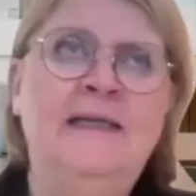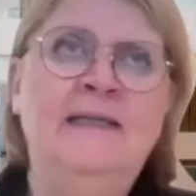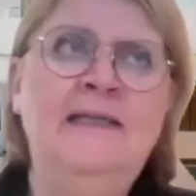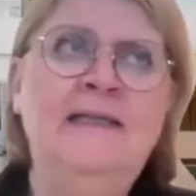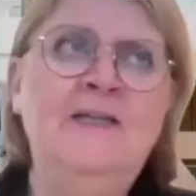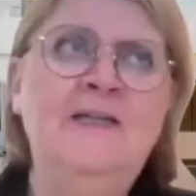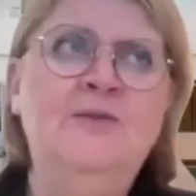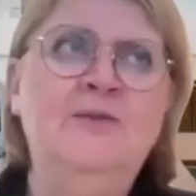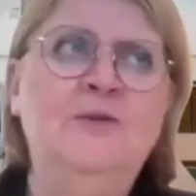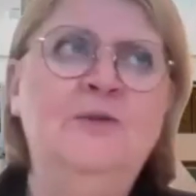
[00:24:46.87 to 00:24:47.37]
And I
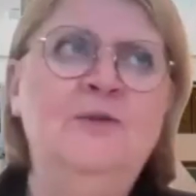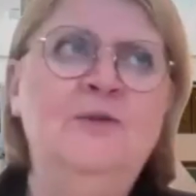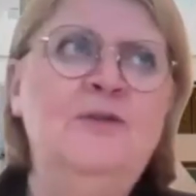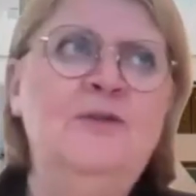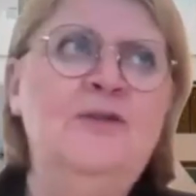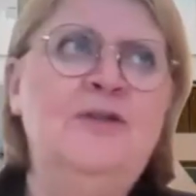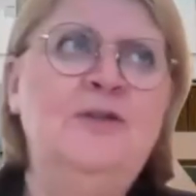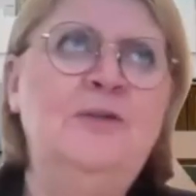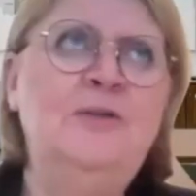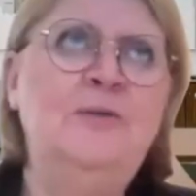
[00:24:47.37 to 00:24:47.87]
think you're
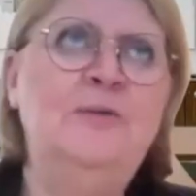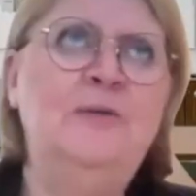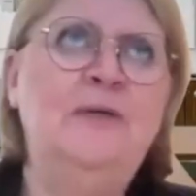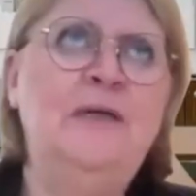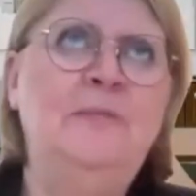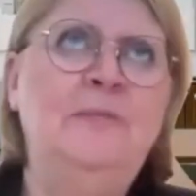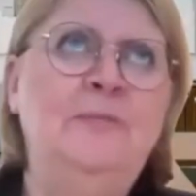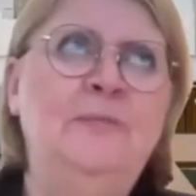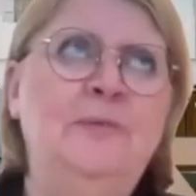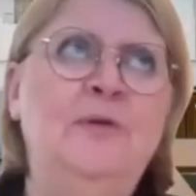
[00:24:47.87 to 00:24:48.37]
on to
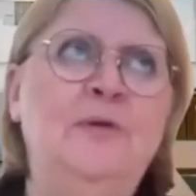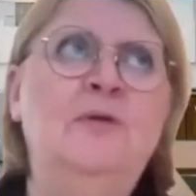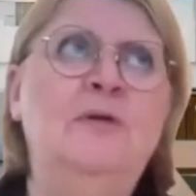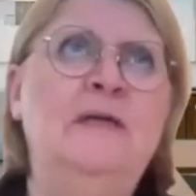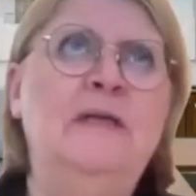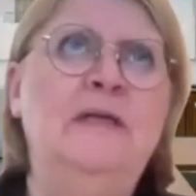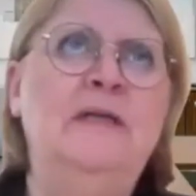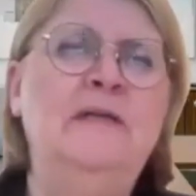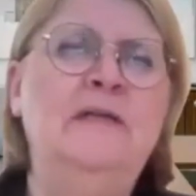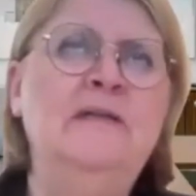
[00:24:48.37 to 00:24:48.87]
a
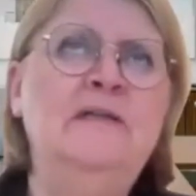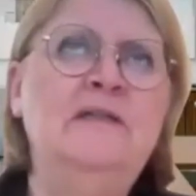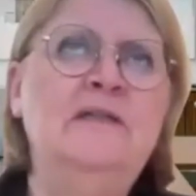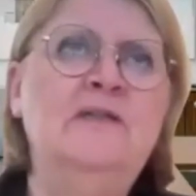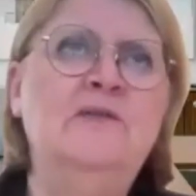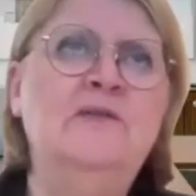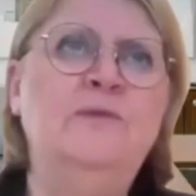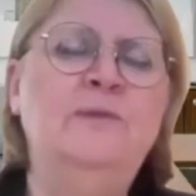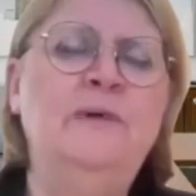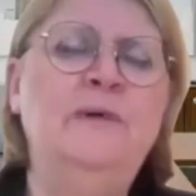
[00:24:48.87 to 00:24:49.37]

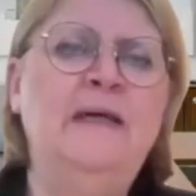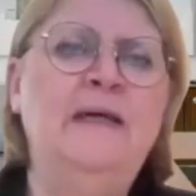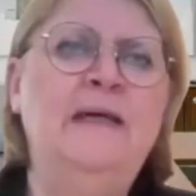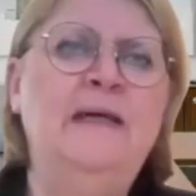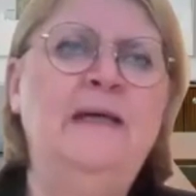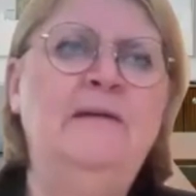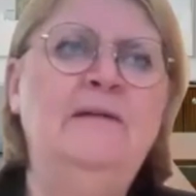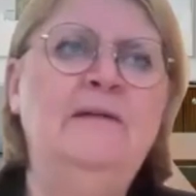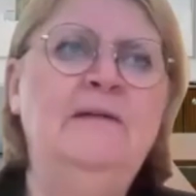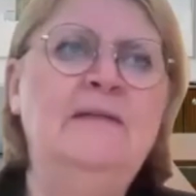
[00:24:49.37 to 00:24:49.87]
point
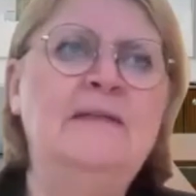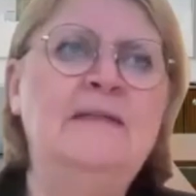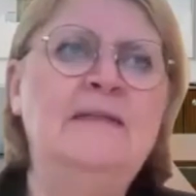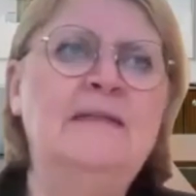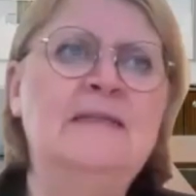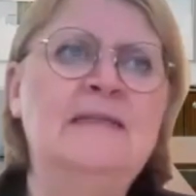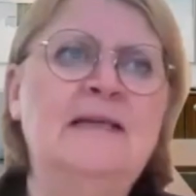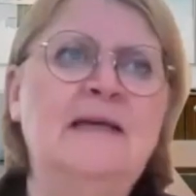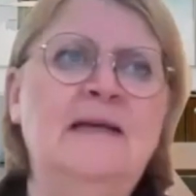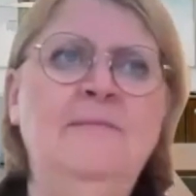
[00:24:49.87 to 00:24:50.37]
where
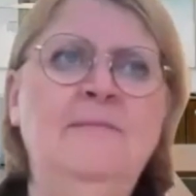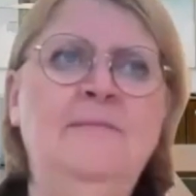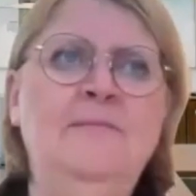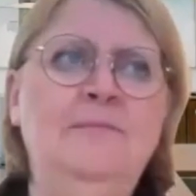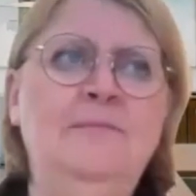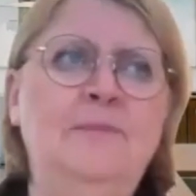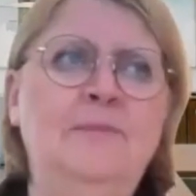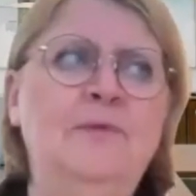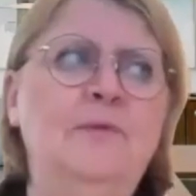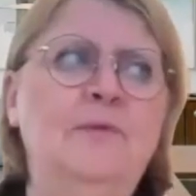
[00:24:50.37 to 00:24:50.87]

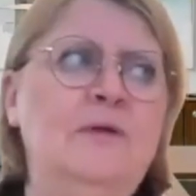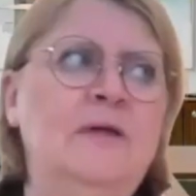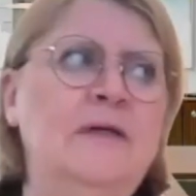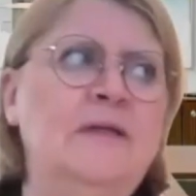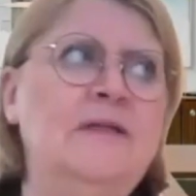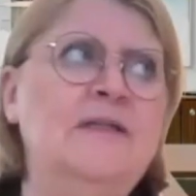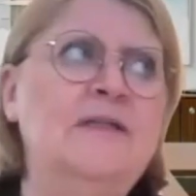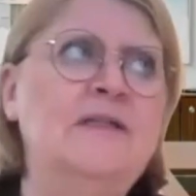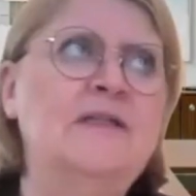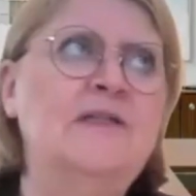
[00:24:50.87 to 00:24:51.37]
some
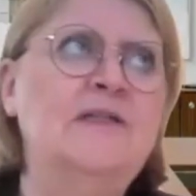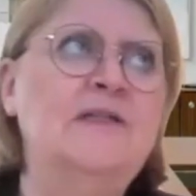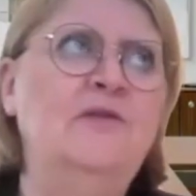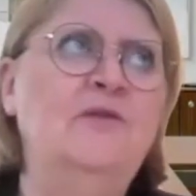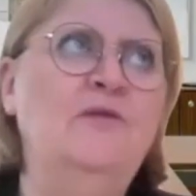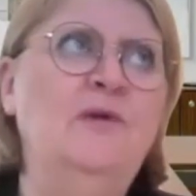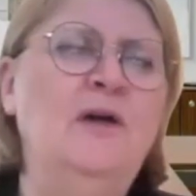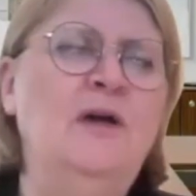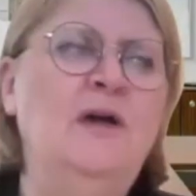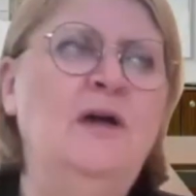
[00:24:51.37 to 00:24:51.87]
boards
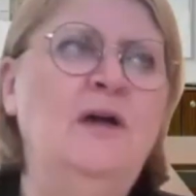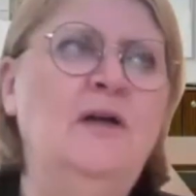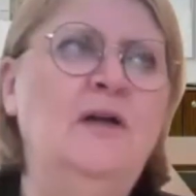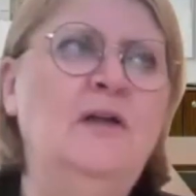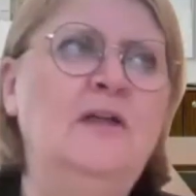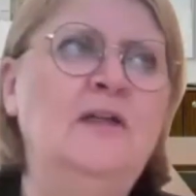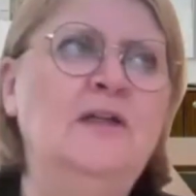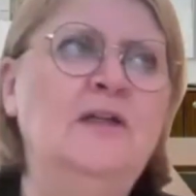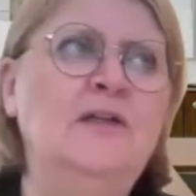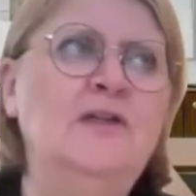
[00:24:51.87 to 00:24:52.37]

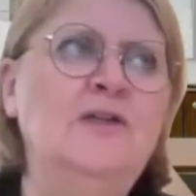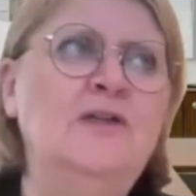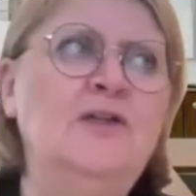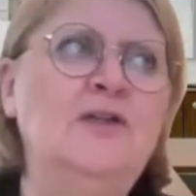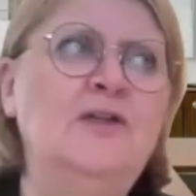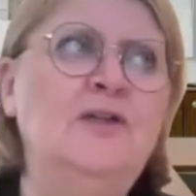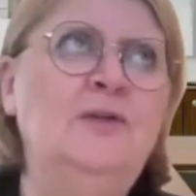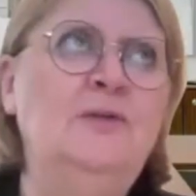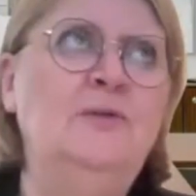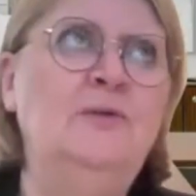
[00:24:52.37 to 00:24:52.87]
work
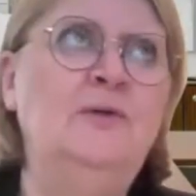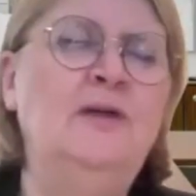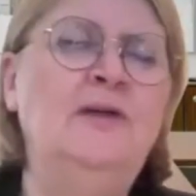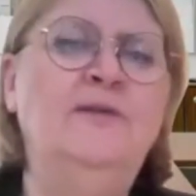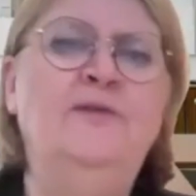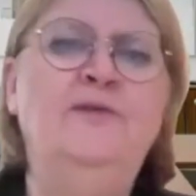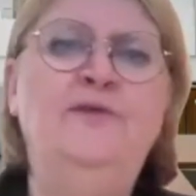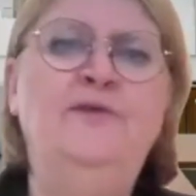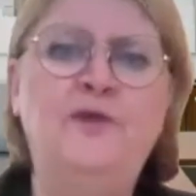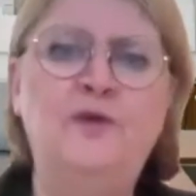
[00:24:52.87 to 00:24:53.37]
to
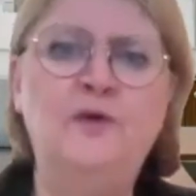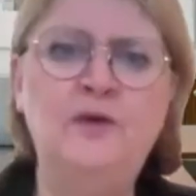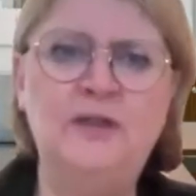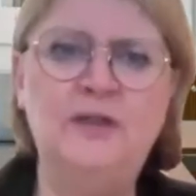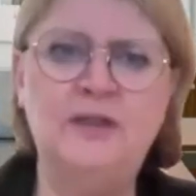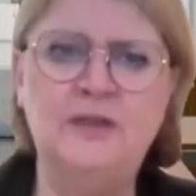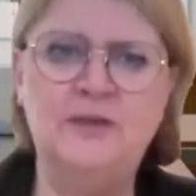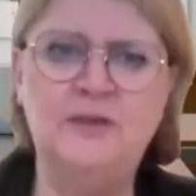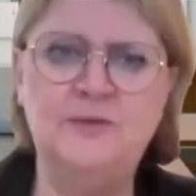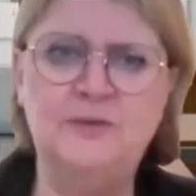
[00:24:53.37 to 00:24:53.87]

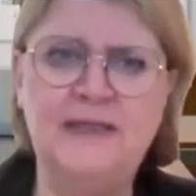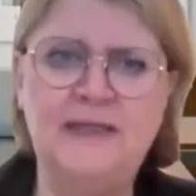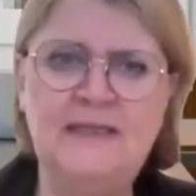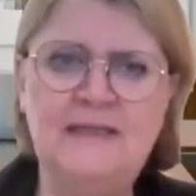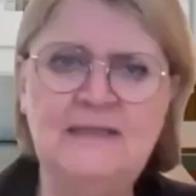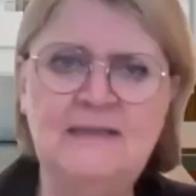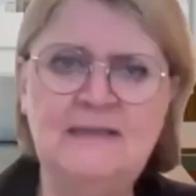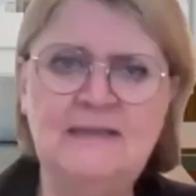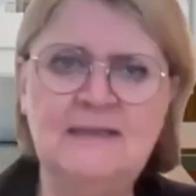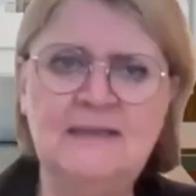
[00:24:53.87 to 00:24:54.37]
avoid
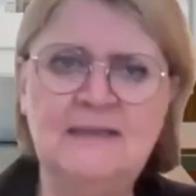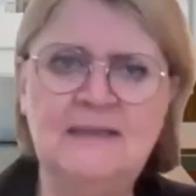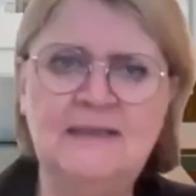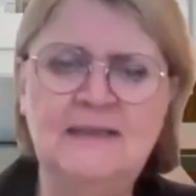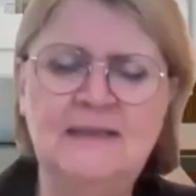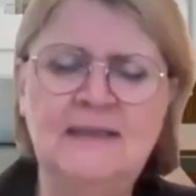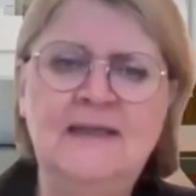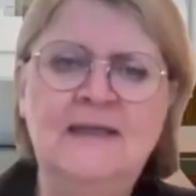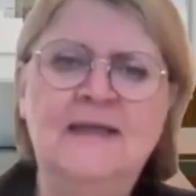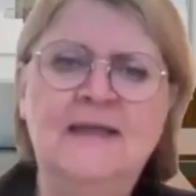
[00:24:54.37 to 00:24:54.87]

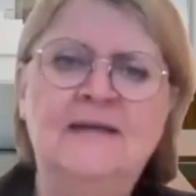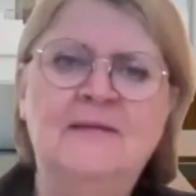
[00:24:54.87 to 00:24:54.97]
risk,